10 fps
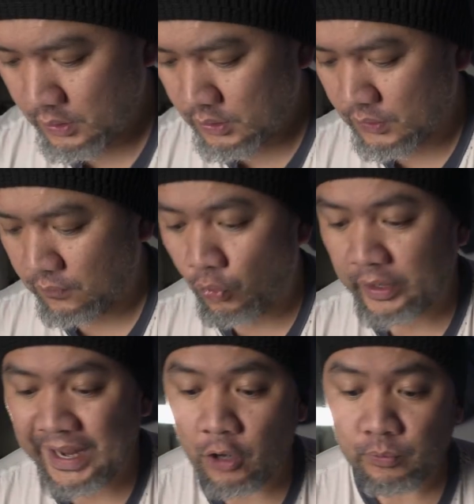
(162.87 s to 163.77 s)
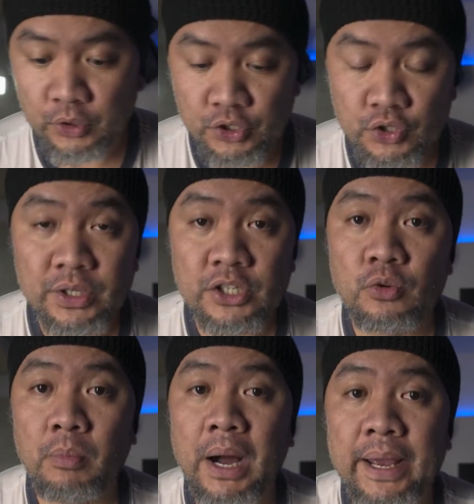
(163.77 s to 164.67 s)
So for the output, you need
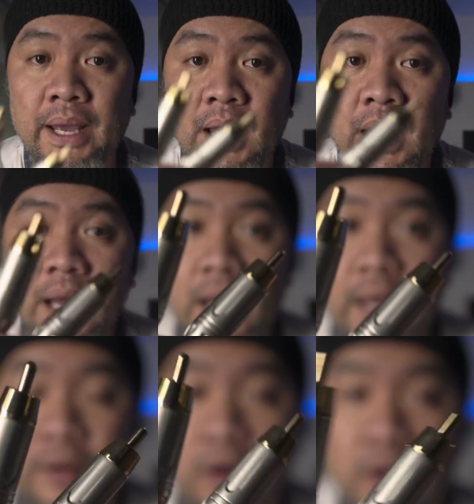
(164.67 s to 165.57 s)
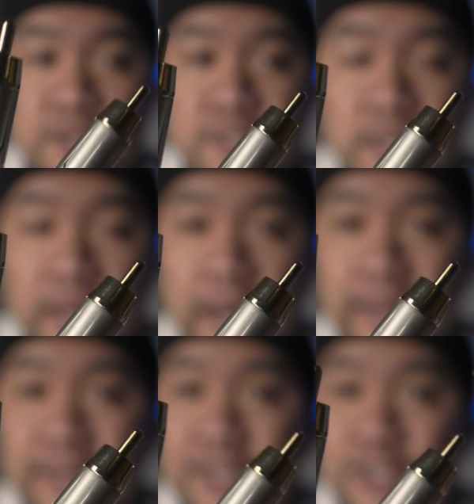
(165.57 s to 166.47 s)
to buy an
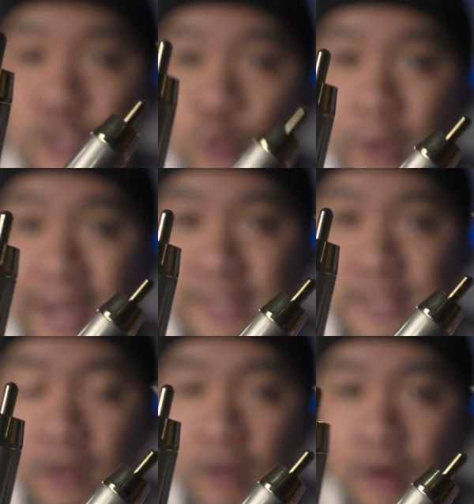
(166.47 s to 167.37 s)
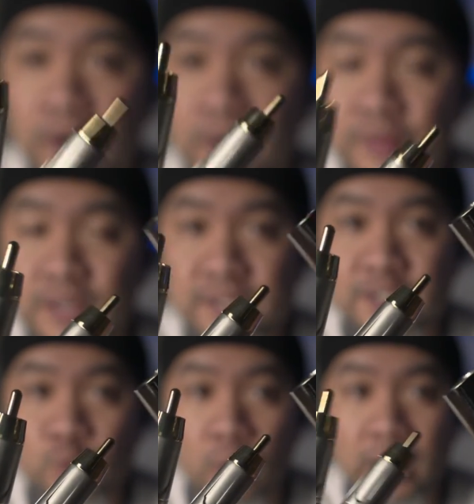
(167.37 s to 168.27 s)
RCA to XLR. This
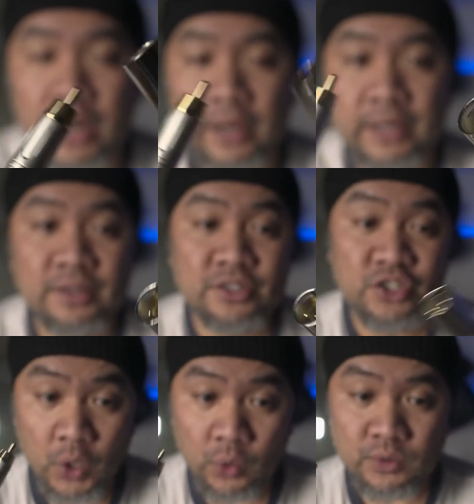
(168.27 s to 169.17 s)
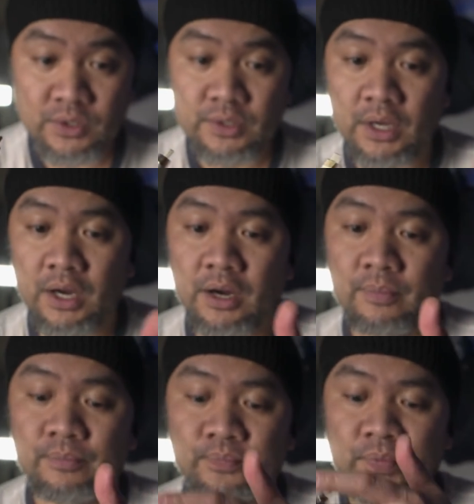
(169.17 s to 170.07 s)
is what I chose.
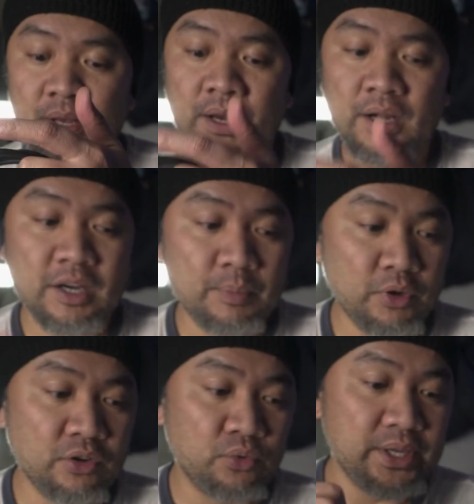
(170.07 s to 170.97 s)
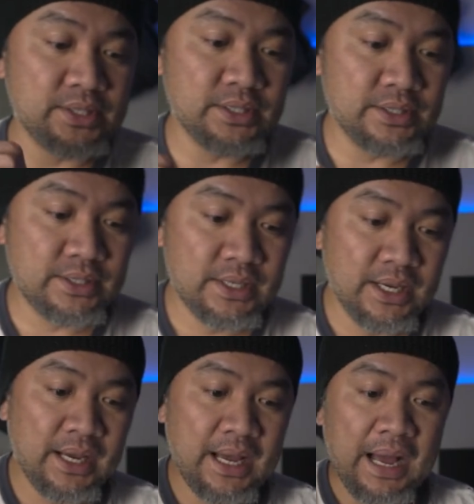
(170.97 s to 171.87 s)
A couple of reasons.
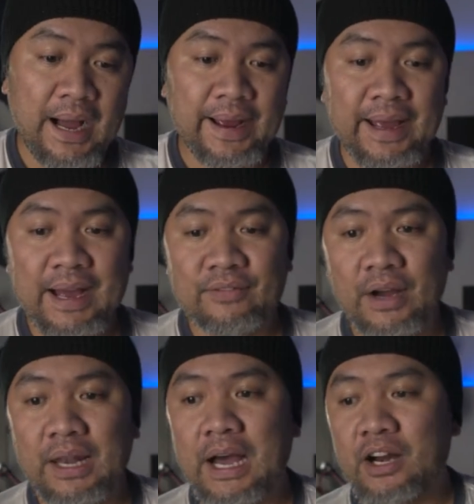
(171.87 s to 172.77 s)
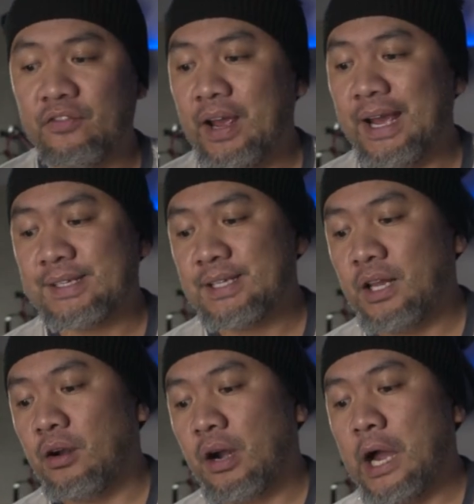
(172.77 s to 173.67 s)
I have a lot of
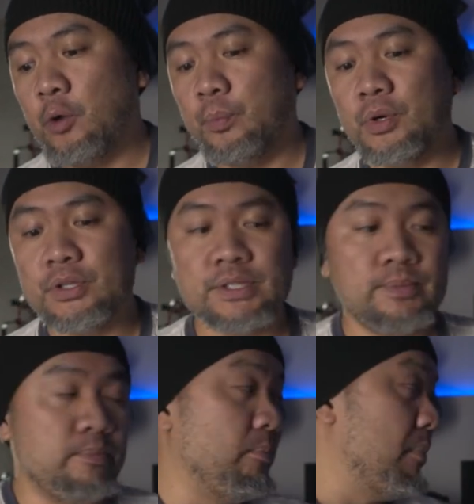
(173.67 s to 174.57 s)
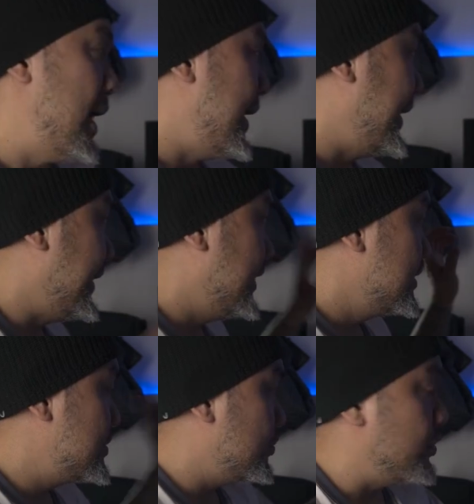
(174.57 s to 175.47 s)
XLR outputs. My
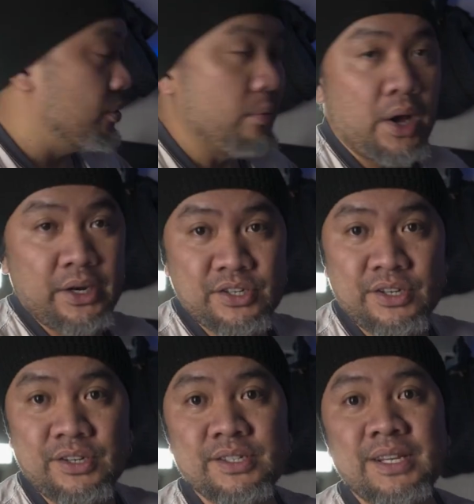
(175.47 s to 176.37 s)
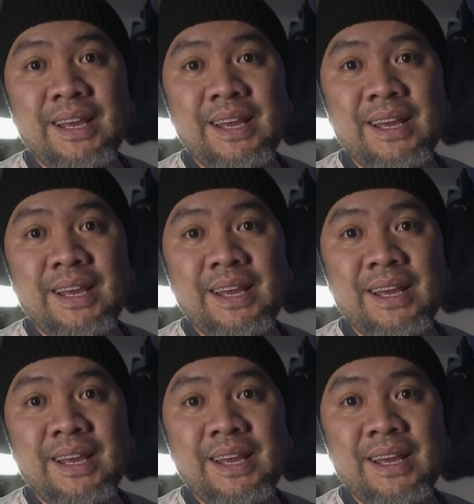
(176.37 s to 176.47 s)
studio monitors